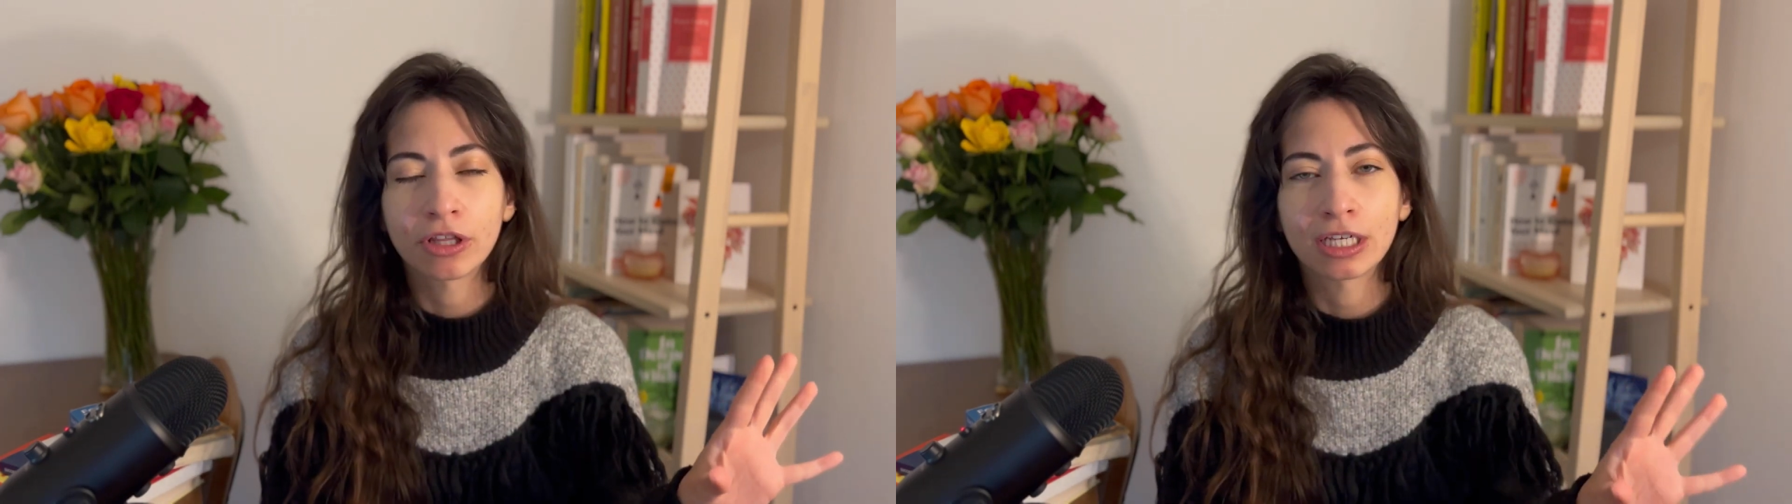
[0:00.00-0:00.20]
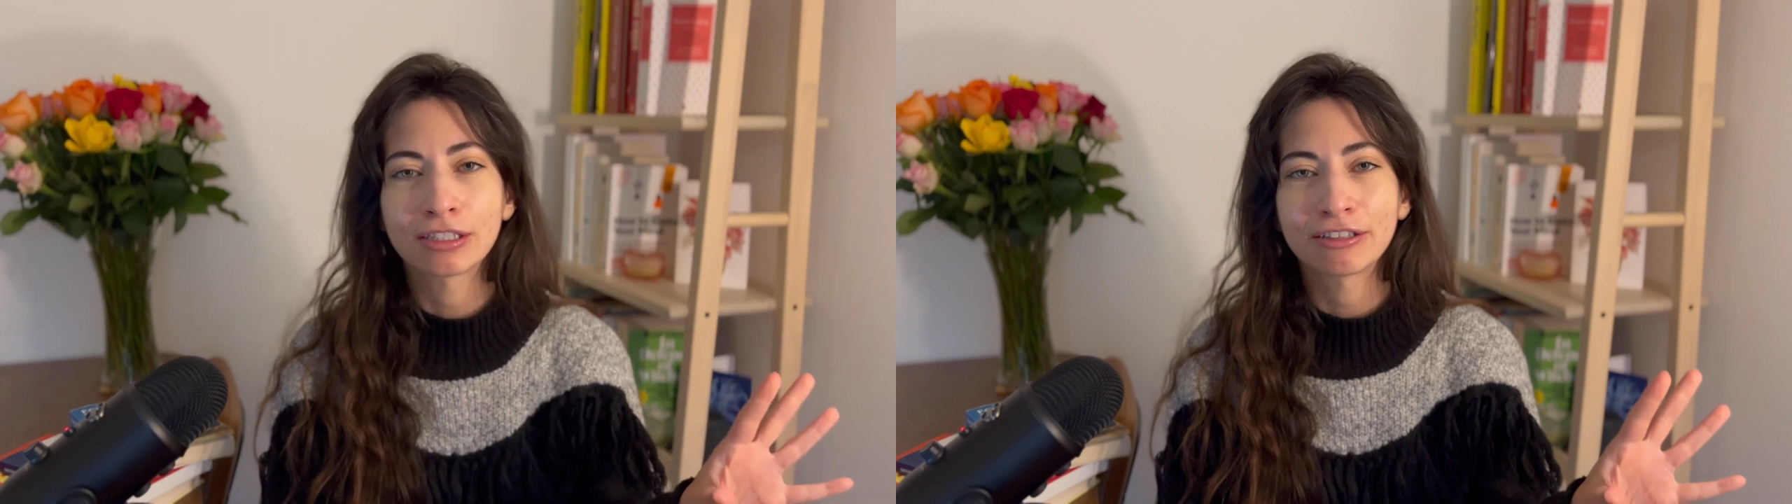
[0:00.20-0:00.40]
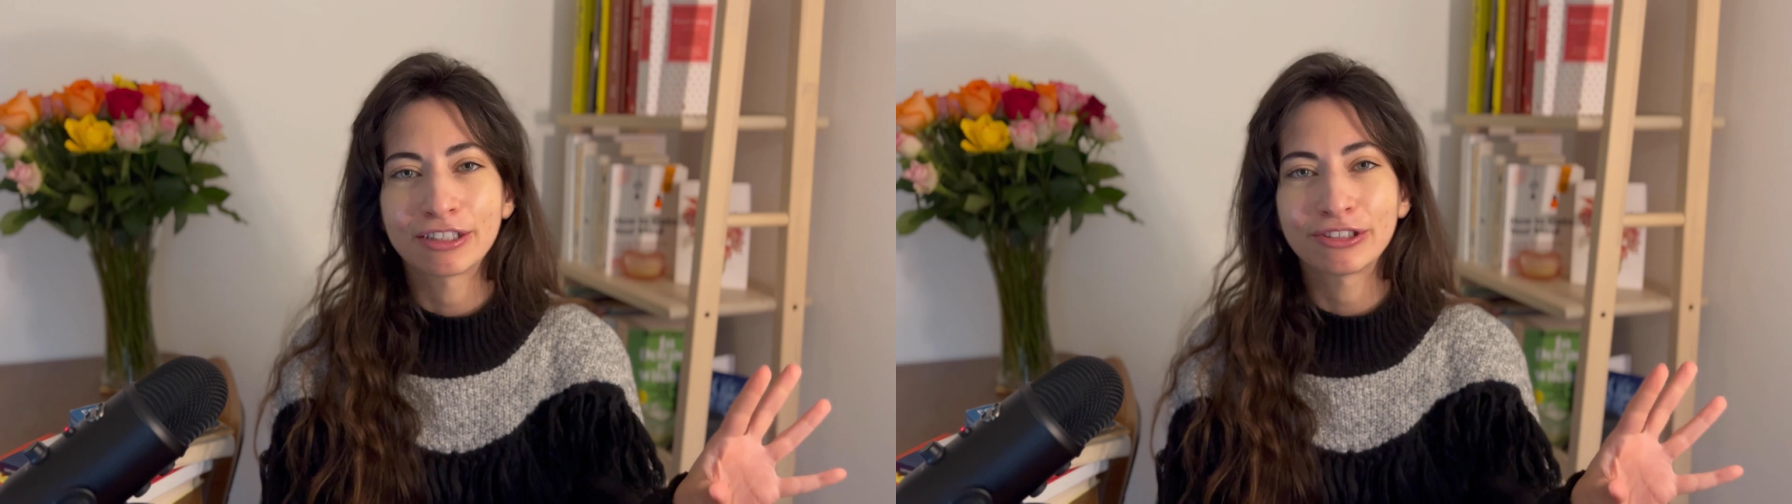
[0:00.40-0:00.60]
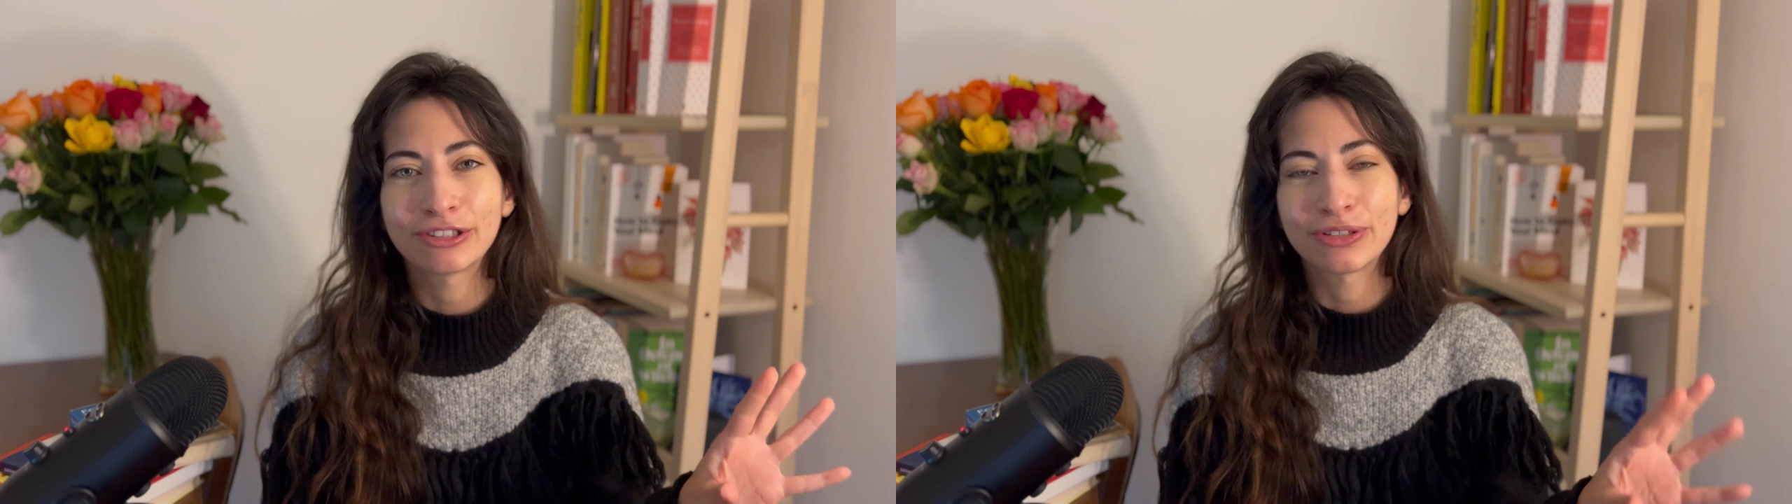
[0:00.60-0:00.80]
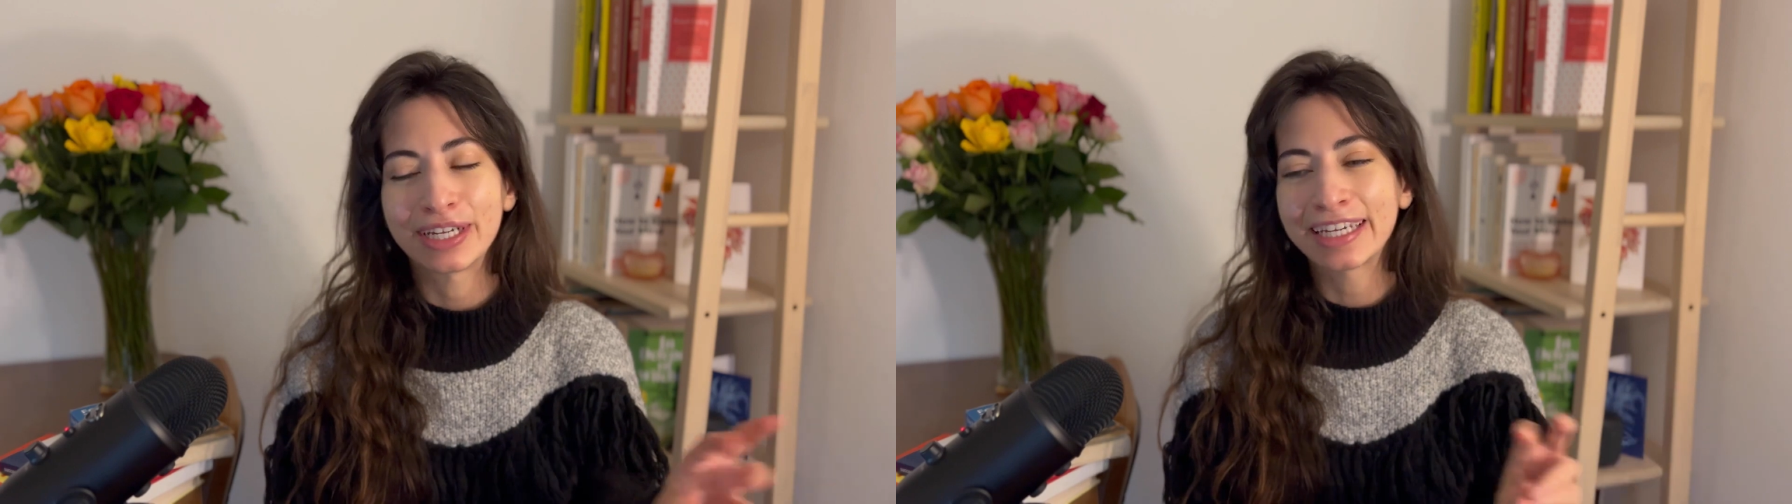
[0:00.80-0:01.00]
things that they're
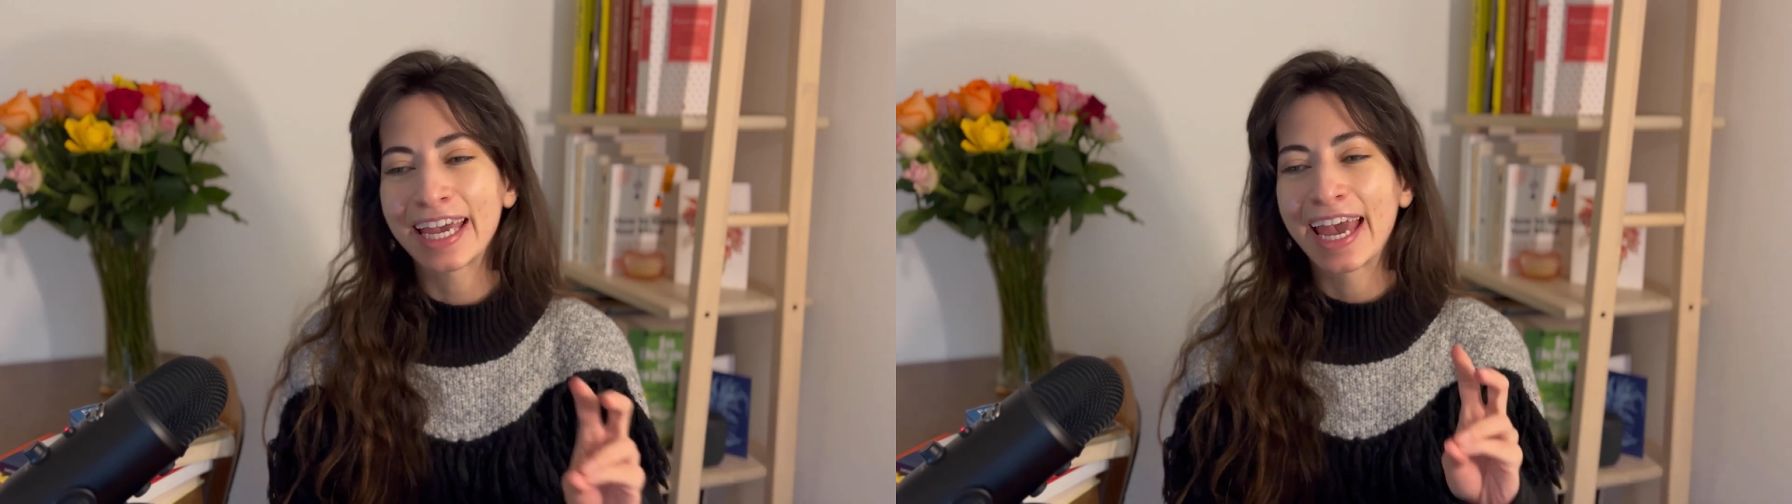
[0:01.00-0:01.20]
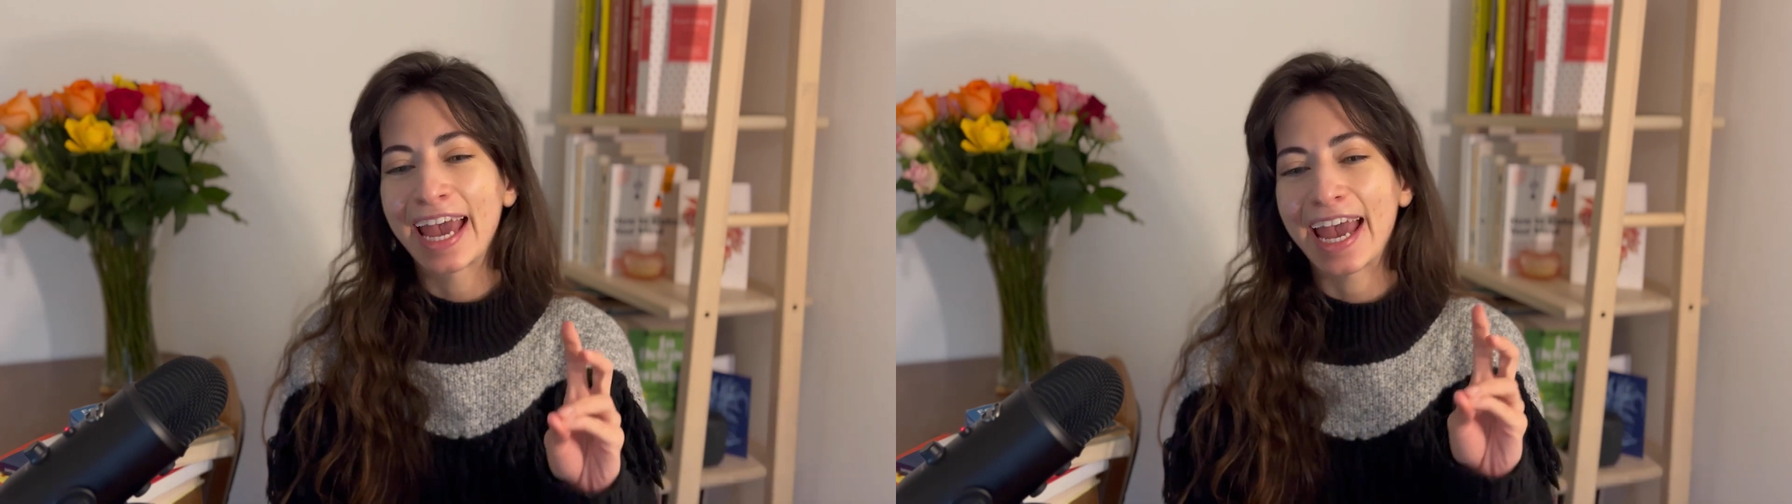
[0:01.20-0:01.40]
doing,